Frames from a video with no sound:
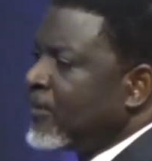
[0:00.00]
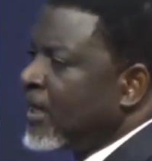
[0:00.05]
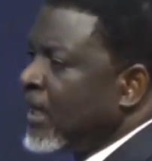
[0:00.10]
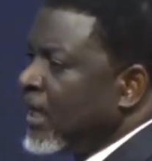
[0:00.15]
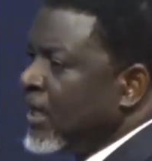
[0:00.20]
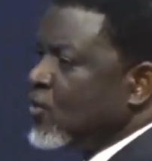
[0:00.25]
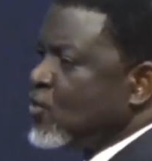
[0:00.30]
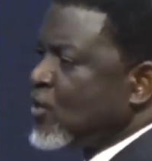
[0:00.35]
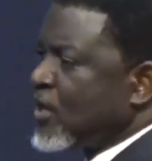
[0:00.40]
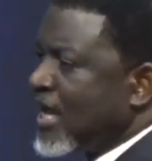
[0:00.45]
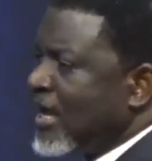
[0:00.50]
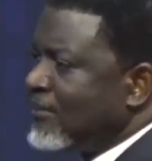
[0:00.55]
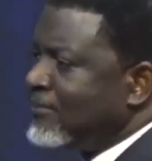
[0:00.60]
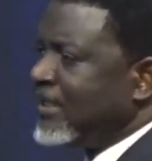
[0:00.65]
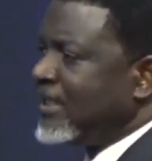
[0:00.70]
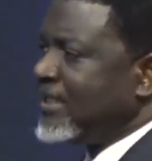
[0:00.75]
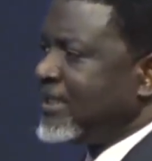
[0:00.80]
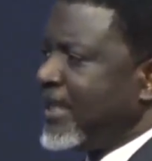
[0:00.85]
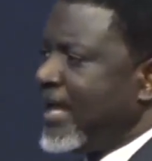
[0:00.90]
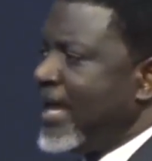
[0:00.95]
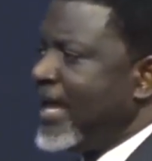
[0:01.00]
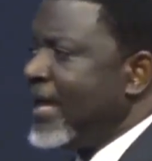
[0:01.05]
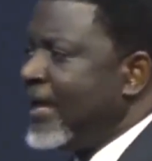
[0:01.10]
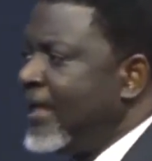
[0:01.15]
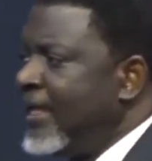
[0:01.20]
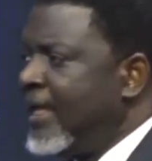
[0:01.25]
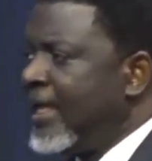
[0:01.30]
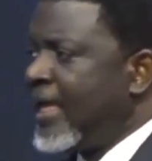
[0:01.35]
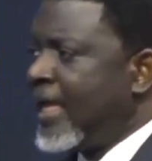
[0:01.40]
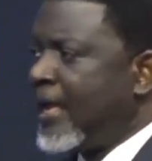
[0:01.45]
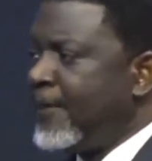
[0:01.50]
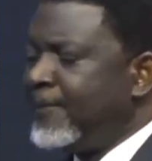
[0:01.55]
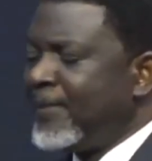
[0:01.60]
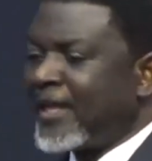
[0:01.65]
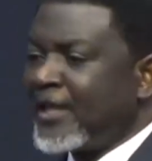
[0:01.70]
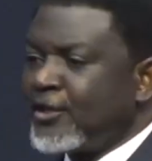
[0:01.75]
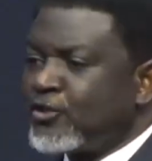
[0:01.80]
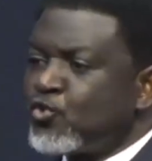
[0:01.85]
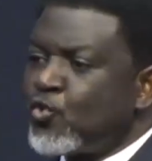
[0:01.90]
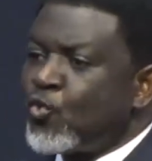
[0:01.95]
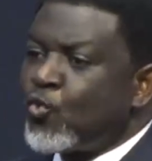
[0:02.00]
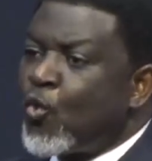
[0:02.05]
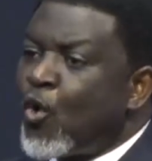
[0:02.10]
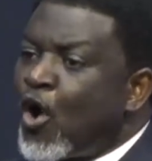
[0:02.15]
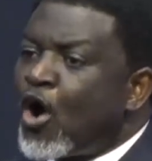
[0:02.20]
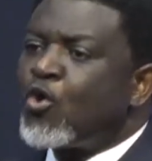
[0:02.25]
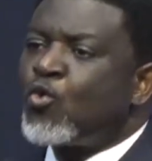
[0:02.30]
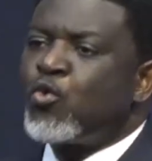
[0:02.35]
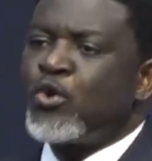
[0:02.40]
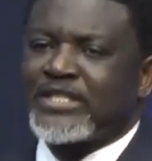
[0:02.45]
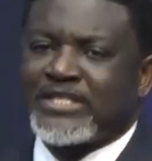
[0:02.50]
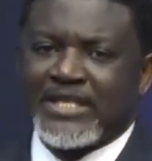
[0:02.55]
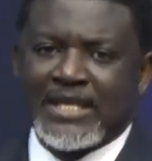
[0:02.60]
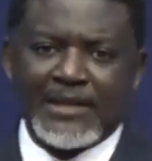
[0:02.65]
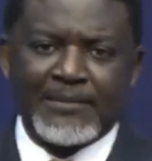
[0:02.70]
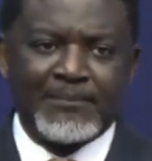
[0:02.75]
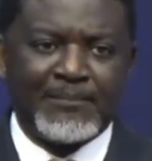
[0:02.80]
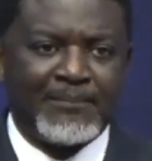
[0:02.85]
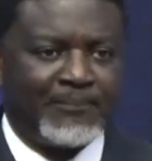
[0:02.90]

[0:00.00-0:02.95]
he will come in there and begin to walk with him.